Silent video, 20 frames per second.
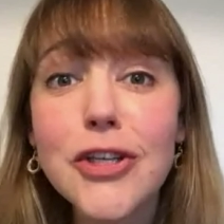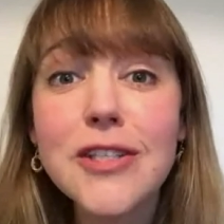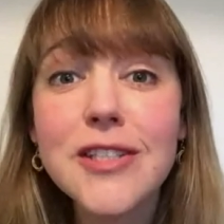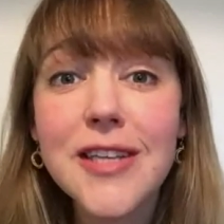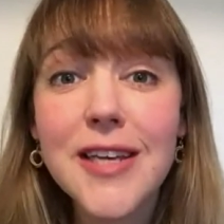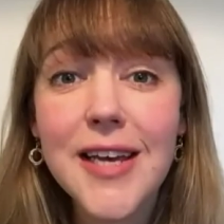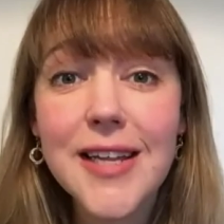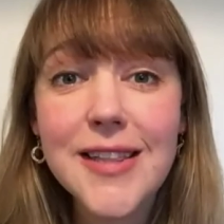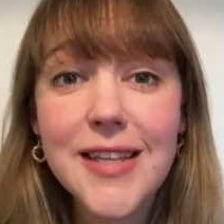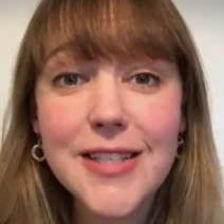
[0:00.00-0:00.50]

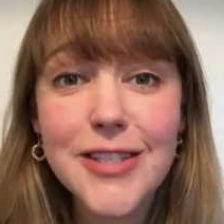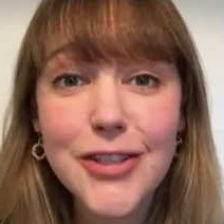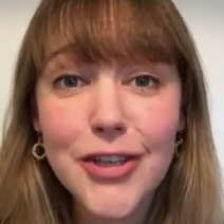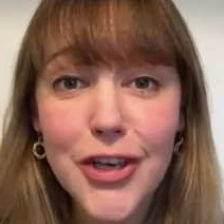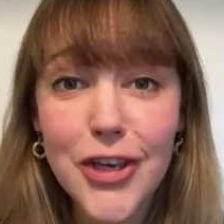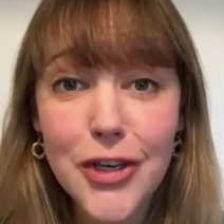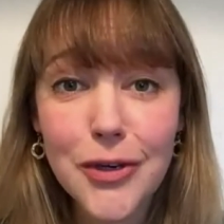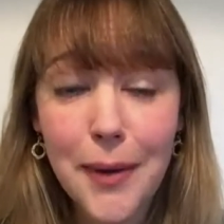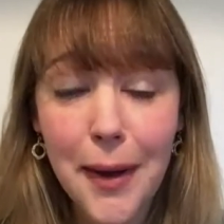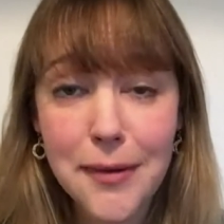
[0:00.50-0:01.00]
in this
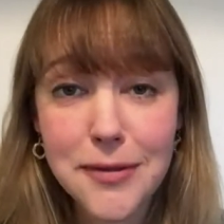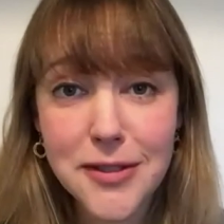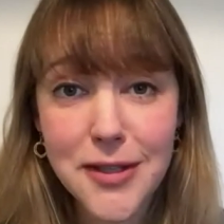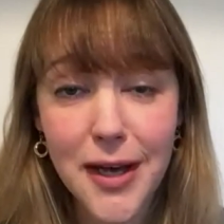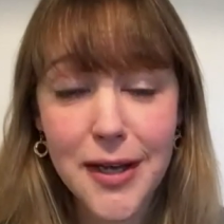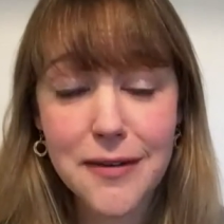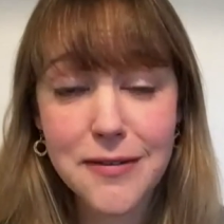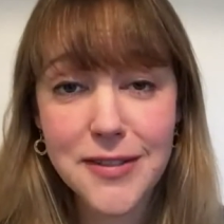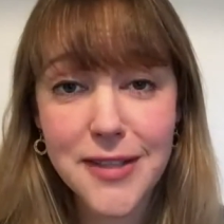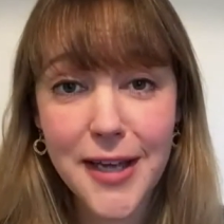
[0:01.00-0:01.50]
queue
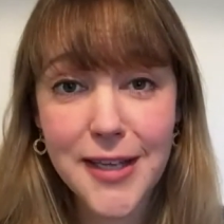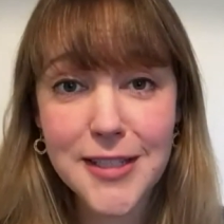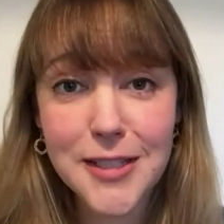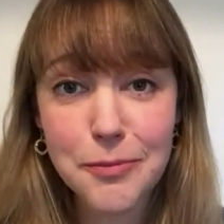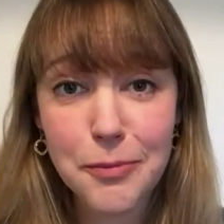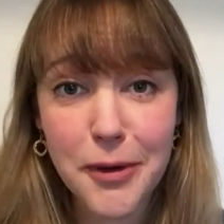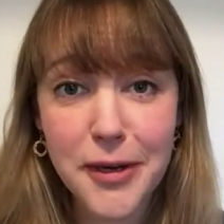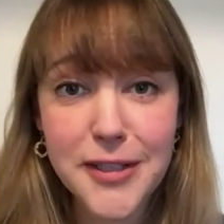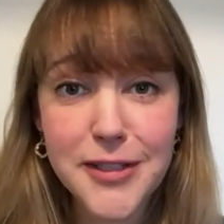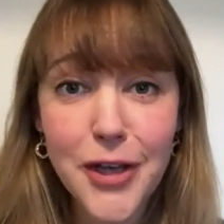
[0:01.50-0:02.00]
outside of
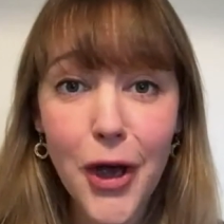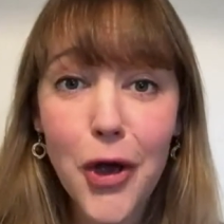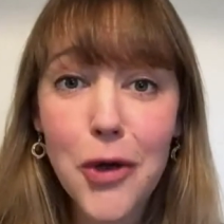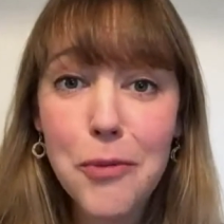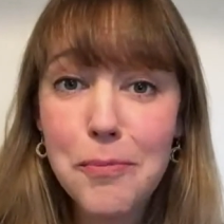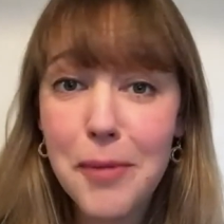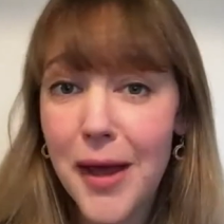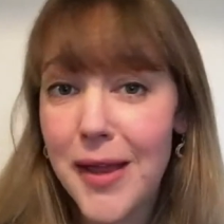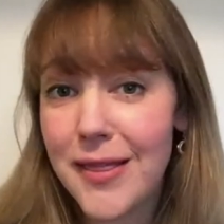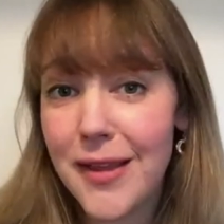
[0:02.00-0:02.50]
Sainsbury's,
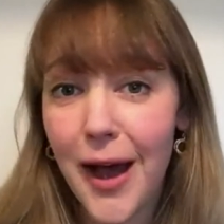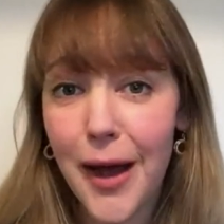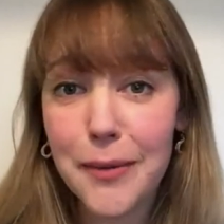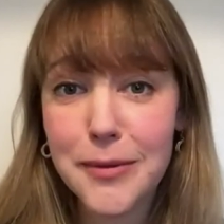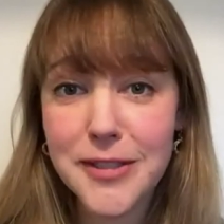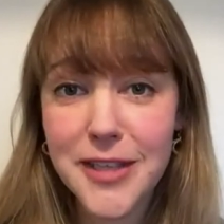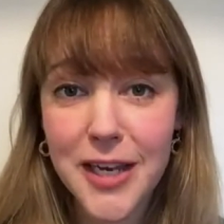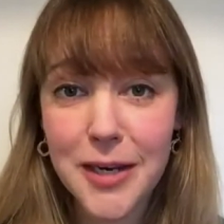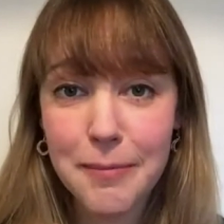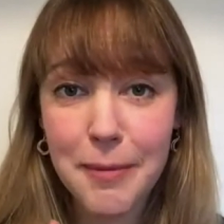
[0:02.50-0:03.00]
hoping that I was
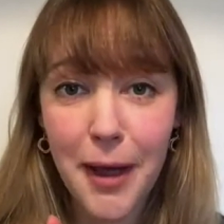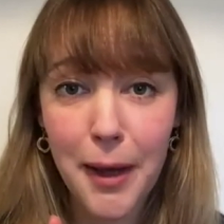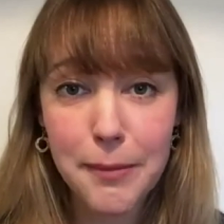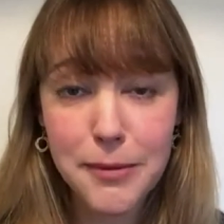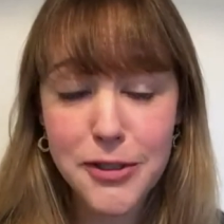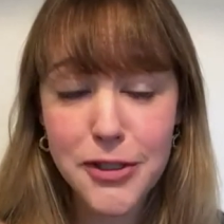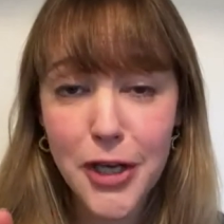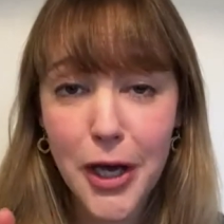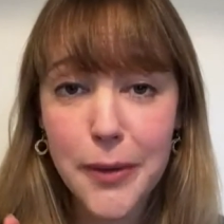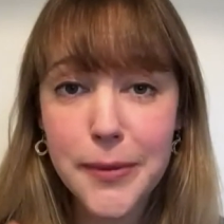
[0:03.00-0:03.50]
going to be able
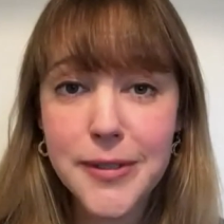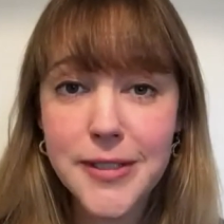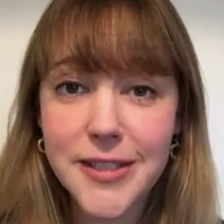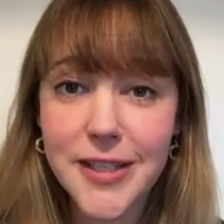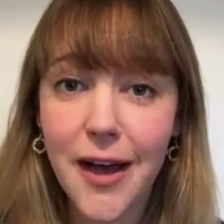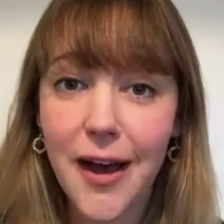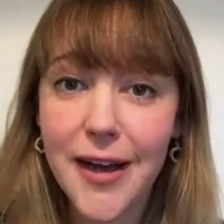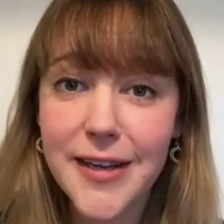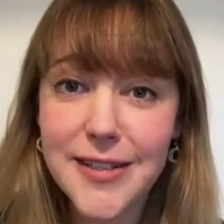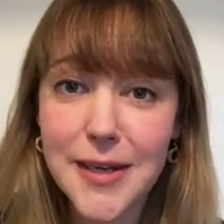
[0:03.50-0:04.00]
to go
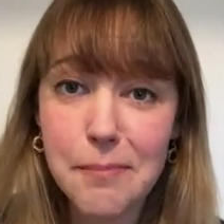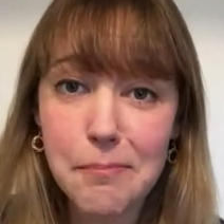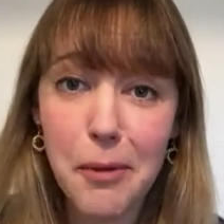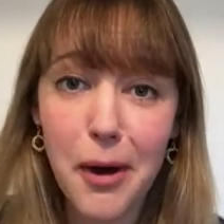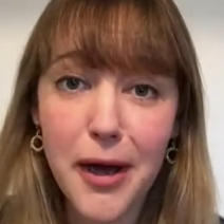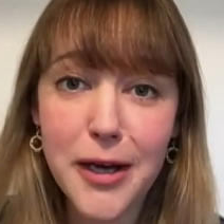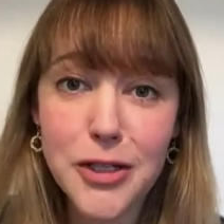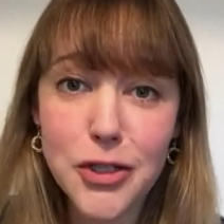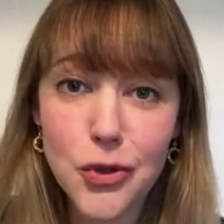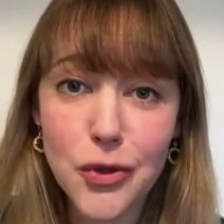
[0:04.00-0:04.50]
inside and buy
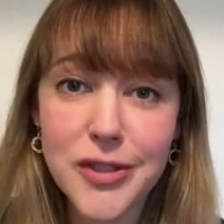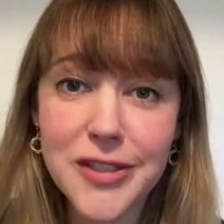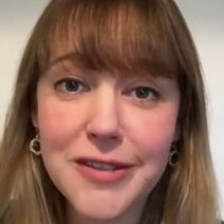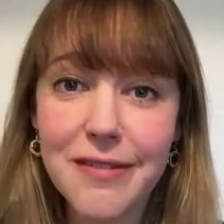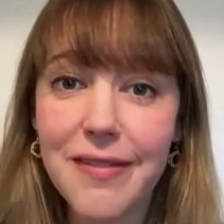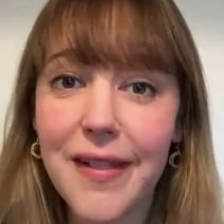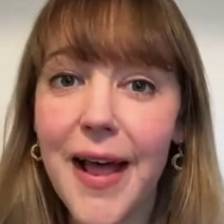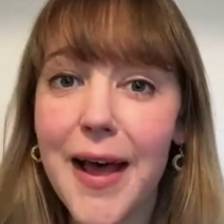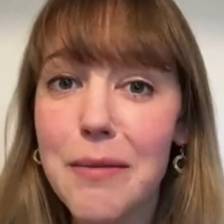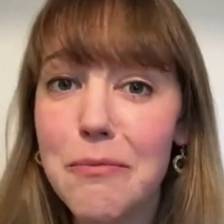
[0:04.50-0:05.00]
a joint of
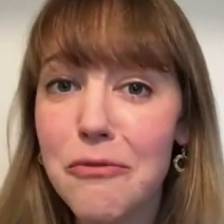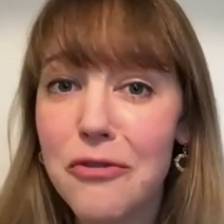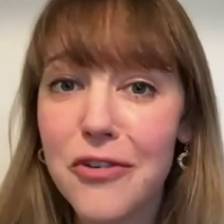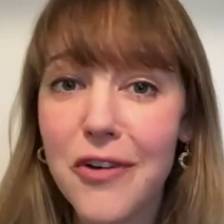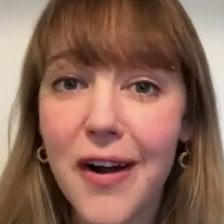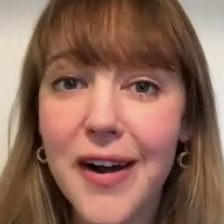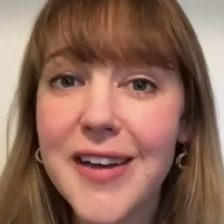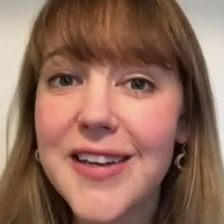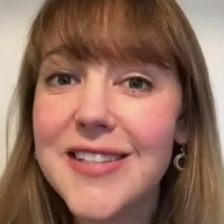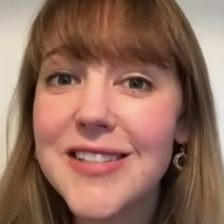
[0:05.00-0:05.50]
lamb for
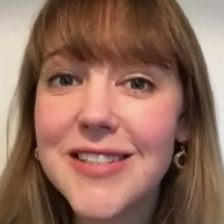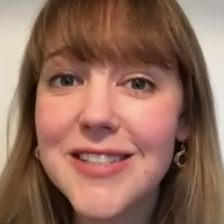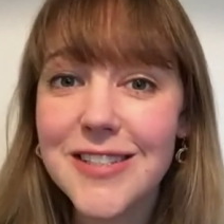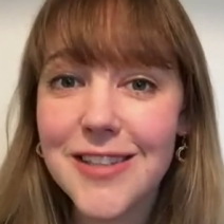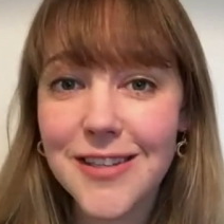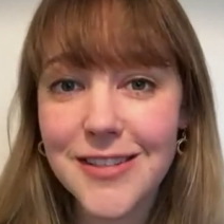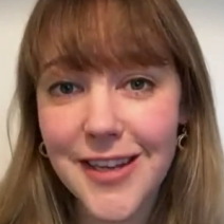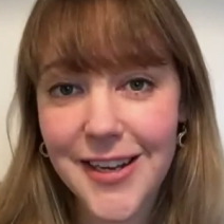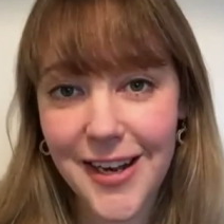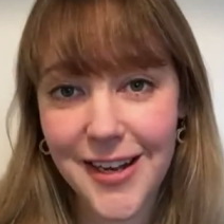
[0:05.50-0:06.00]
our Easter
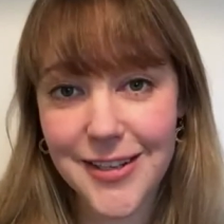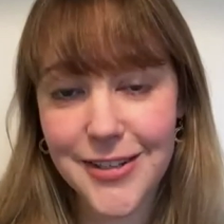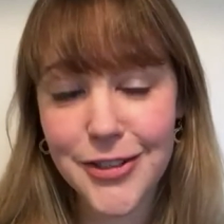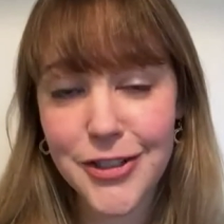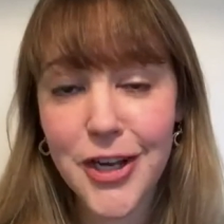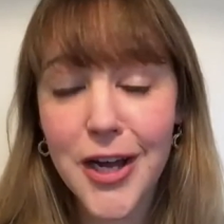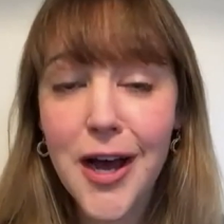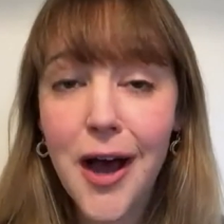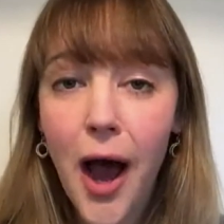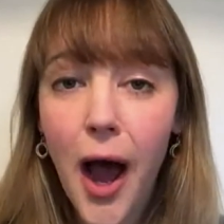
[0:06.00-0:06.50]
Sunday lunch,
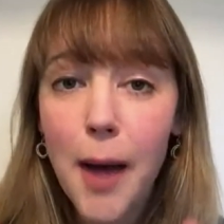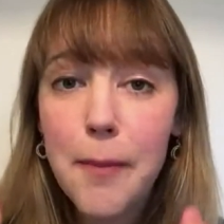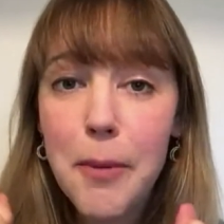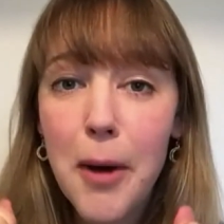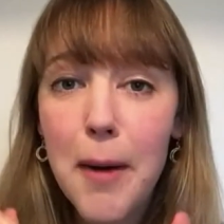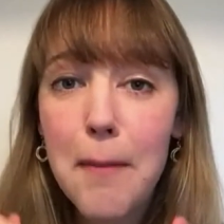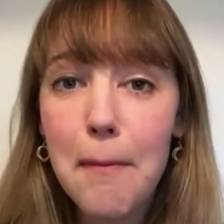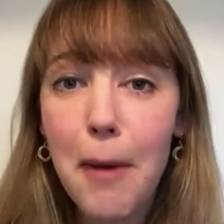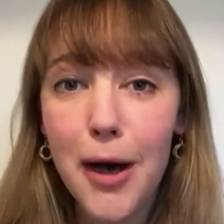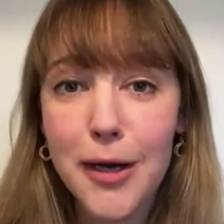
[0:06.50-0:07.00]
I put a
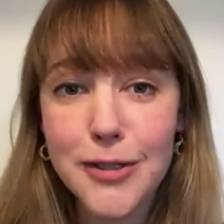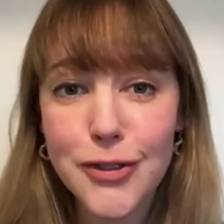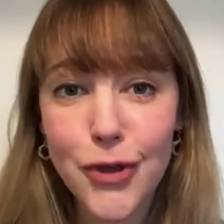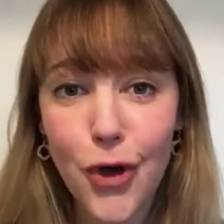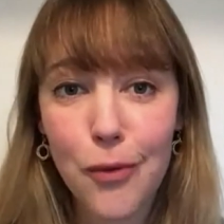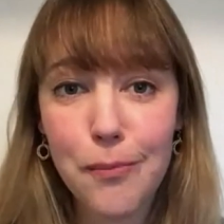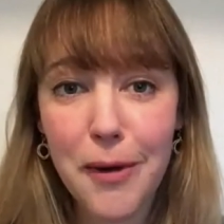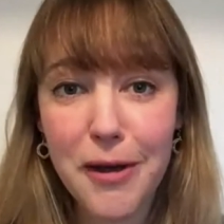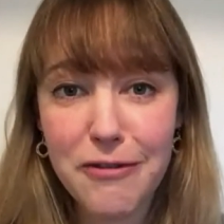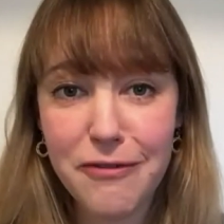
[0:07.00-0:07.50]
mask
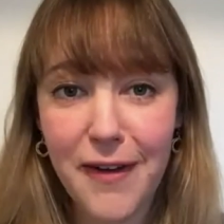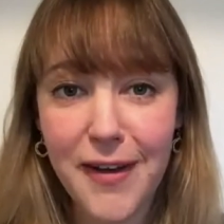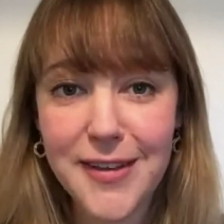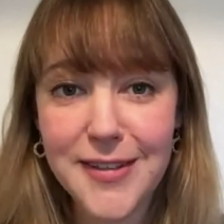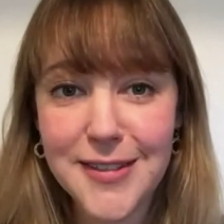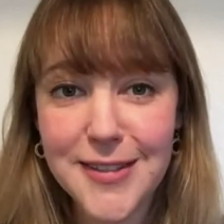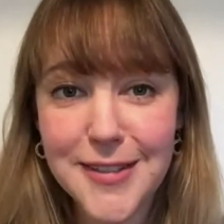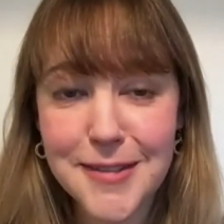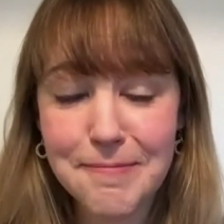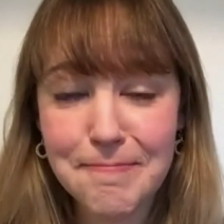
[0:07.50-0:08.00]
on my
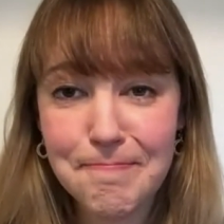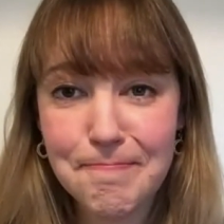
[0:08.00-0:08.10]
face.